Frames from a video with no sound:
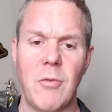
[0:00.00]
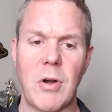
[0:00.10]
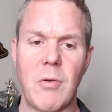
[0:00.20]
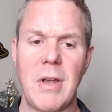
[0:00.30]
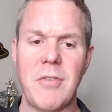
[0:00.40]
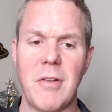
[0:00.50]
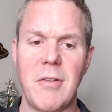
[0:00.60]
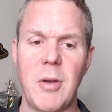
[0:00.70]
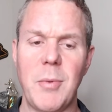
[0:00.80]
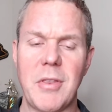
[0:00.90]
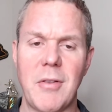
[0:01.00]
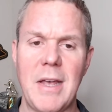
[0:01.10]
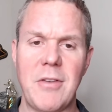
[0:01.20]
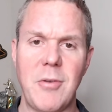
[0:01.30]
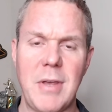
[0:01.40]
regressed a little bit the
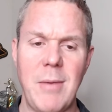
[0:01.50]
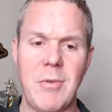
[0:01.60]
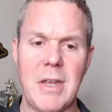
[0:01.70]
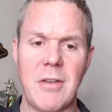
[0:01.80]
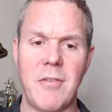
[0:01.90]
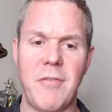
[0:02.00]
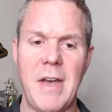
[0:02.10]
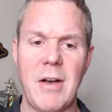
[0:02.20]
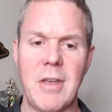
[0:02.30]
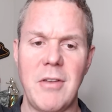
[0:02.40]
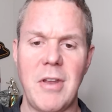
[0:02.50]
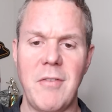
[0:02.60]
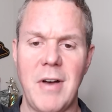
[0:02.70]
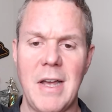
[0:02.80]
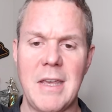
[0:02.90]
last two games against the Falcons
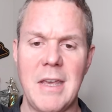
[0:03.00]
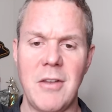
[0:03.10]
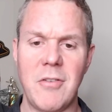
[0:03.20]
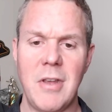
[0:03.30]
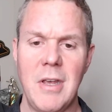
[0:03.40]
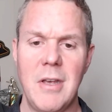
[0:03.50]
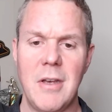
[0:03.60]
and Vikings.